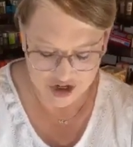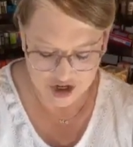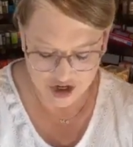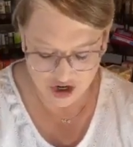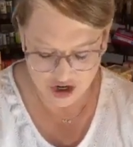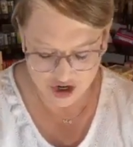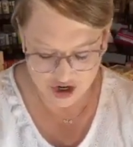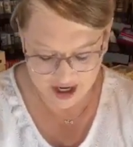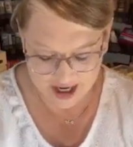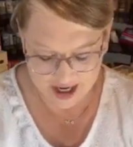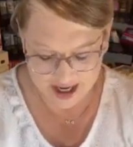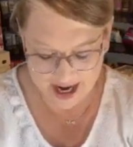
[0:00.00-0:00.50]

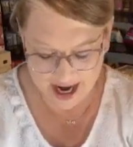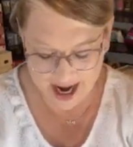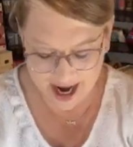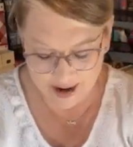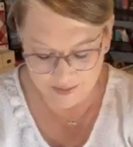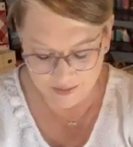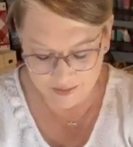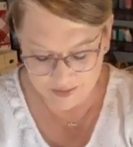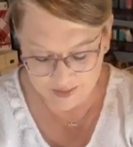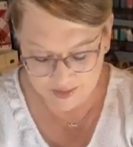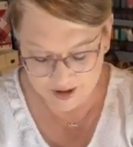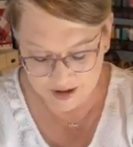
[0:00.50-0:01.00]
journey.
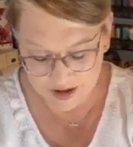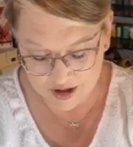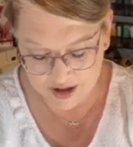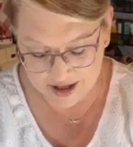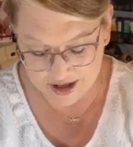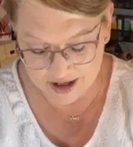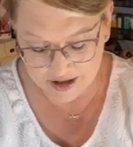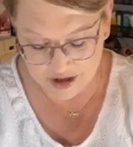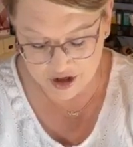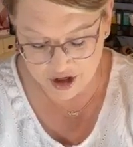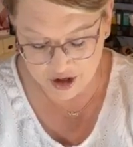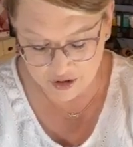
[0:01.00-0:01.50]
I'm
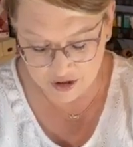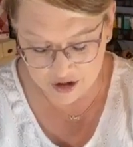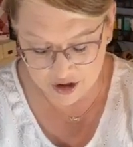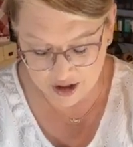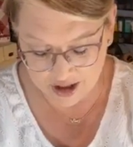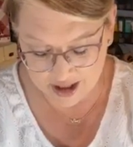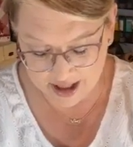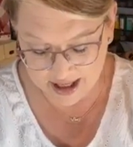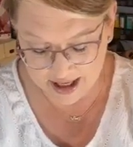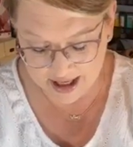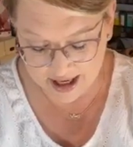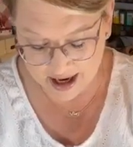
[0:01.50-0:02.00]

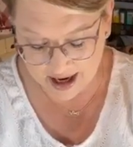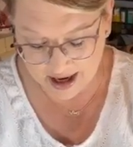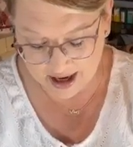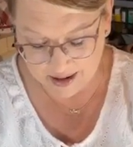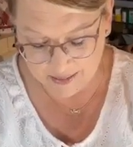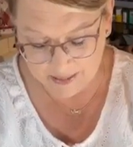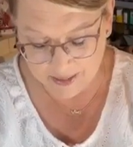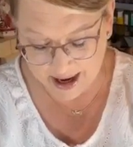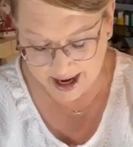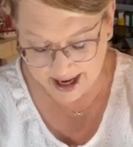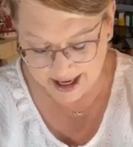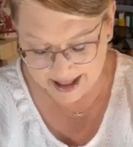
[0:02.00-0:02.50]
usually
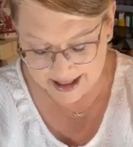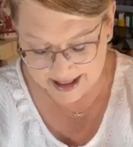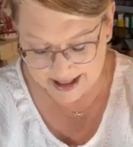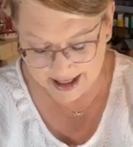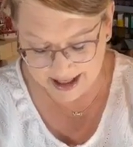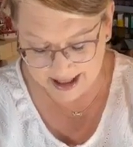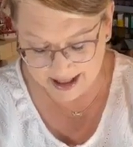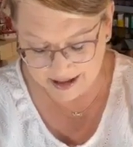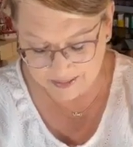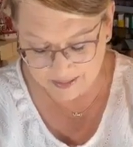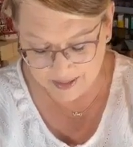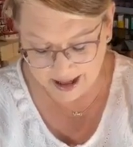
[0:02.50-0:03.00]

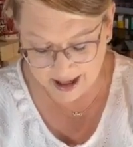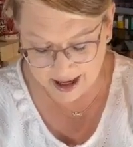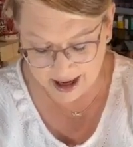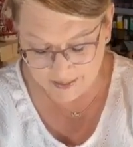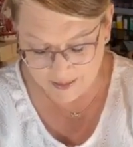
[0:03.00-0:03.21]
painting.